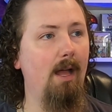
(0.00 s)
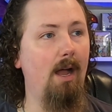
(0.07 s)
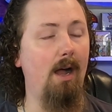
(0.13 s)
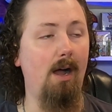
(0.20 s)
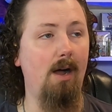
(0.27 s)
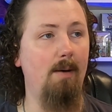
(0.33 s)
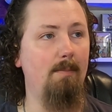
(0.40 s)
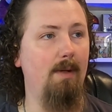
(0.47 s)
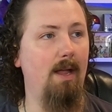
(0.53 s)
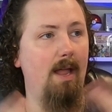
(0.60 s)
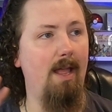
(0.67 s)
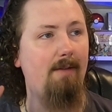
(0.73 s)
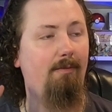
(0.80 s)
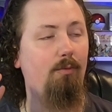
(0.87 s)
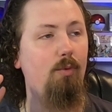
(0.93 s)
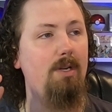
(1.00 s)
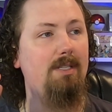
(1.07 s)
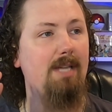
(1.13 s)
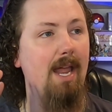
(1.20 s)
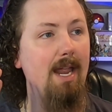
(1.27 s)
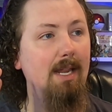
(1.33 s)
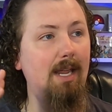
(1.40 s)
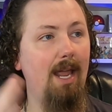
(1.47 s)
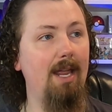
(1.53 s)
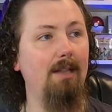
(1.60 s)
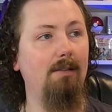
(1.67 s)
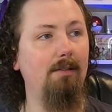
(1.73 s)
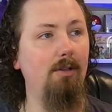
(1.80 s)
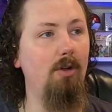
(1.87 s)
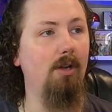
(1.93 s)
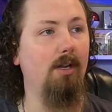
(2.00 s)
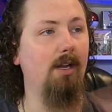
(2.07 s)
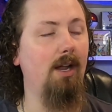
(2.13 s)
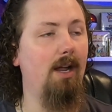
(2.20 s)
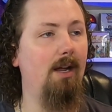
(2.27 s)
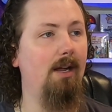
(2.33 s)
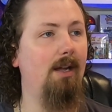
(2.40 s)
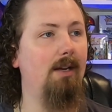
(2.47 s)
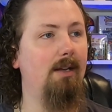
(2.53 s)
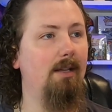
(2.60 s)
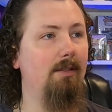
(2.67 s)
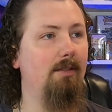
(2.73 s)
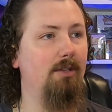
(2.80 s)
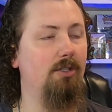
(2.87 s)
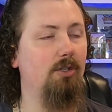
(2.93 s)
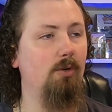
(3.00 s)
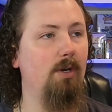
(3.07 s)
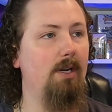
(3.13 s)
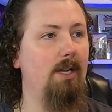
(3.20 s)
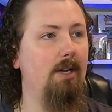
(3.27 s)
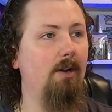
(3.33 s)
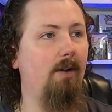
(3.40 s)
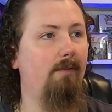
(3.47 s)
If we take a look on the screen here,